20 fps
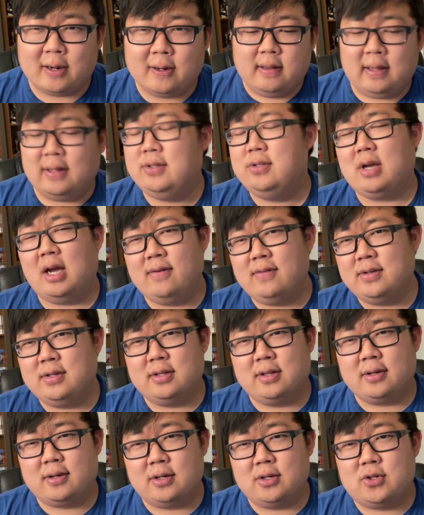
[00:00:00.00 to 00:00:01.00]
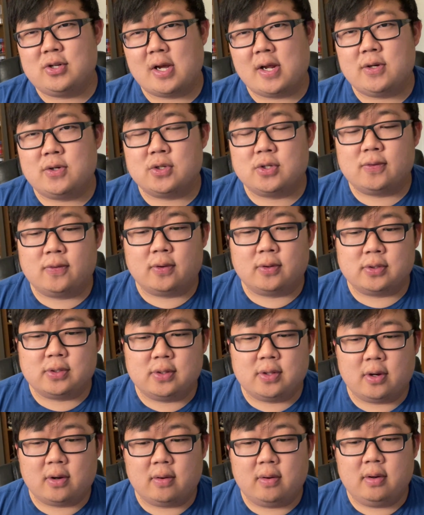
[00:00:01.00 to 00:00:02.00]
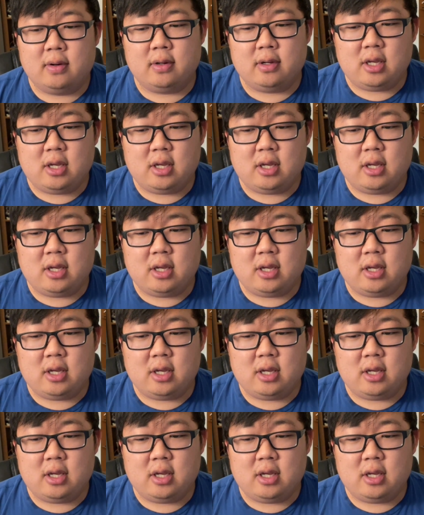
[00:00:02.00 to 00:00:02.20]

Let's dive into the good changes first, though.